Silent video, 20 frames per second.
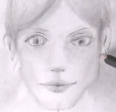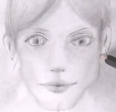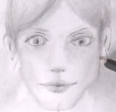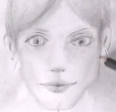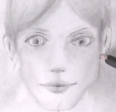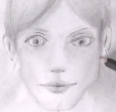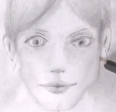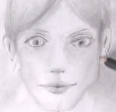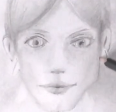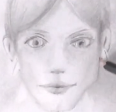
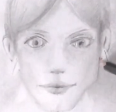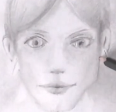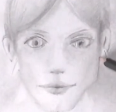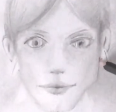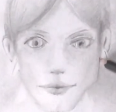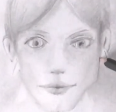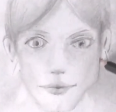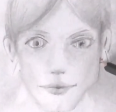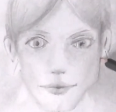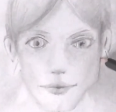There's a little bit of
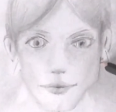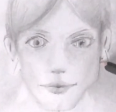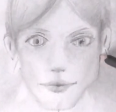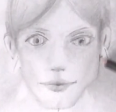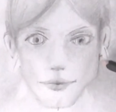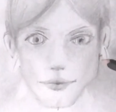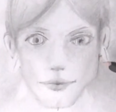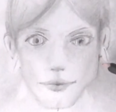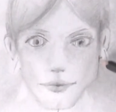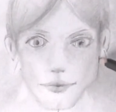hair.
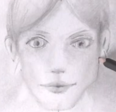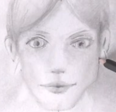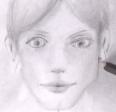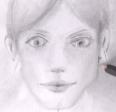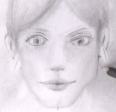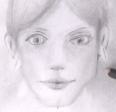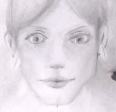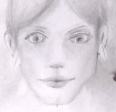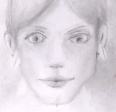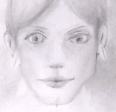I
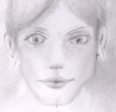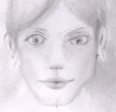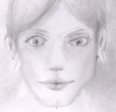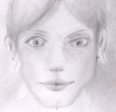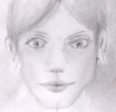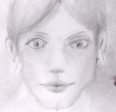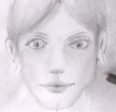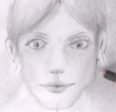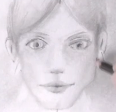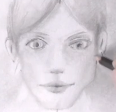could have some
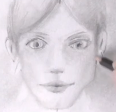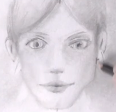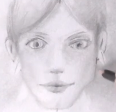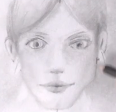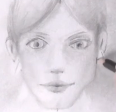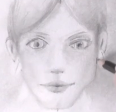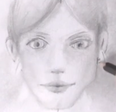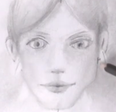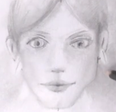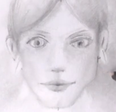hair
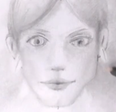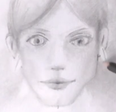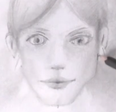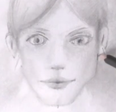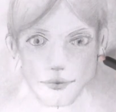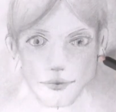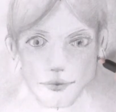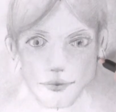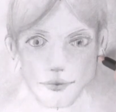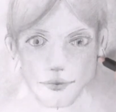wisping down
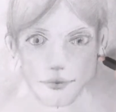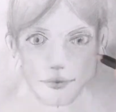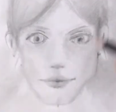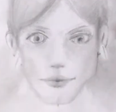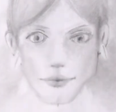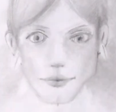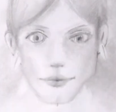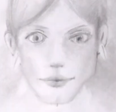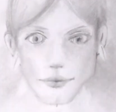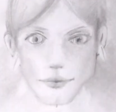here. Remember,
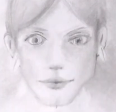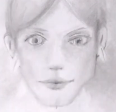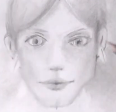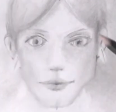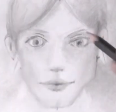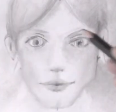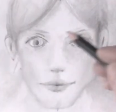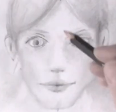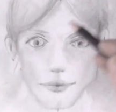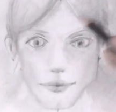I have
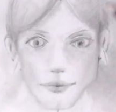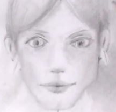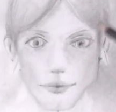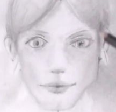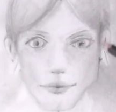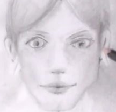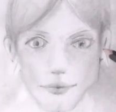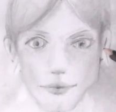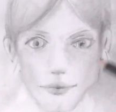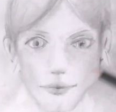not got a
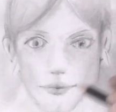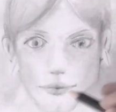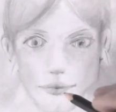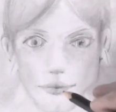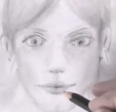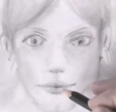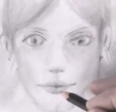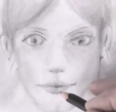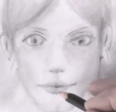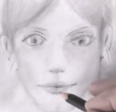model.
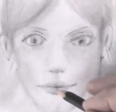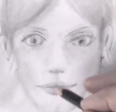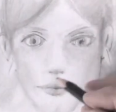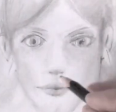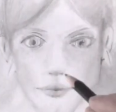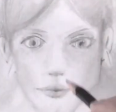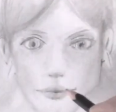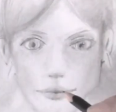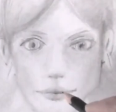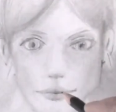
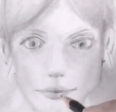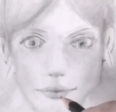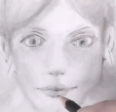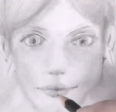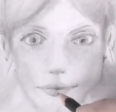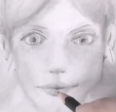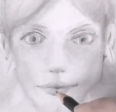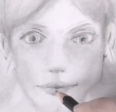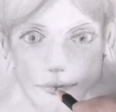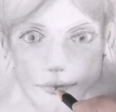I am
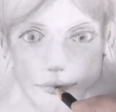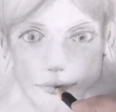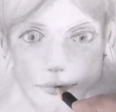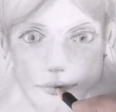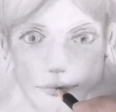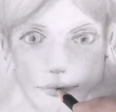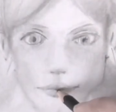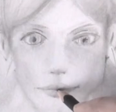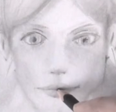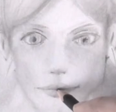just
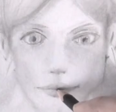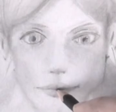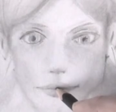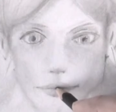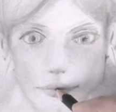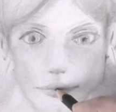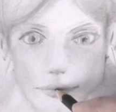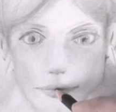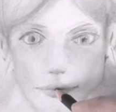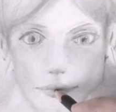
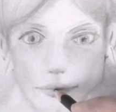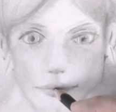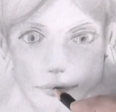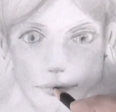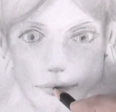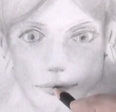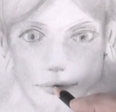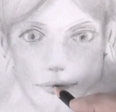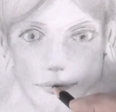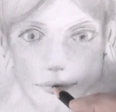
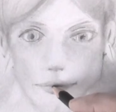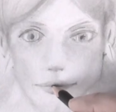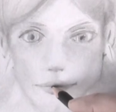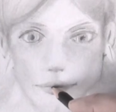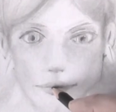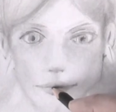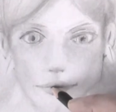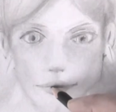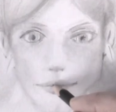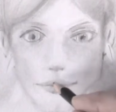looking at
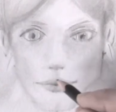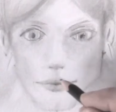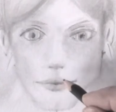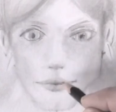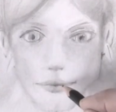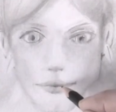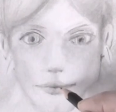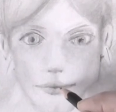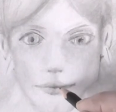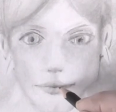the
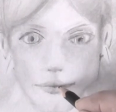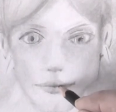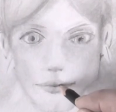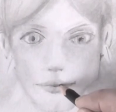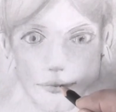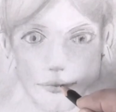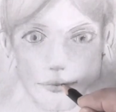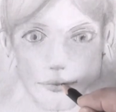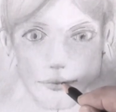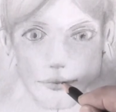image
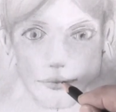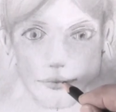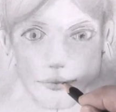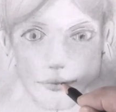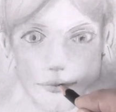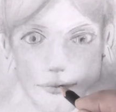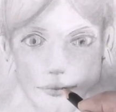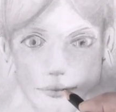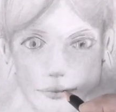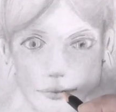and
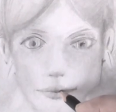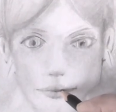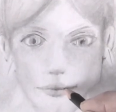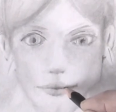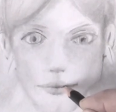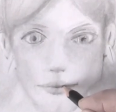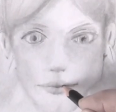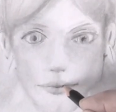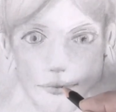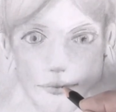
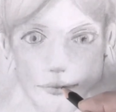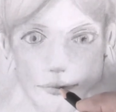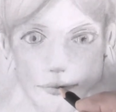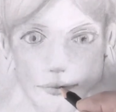allowing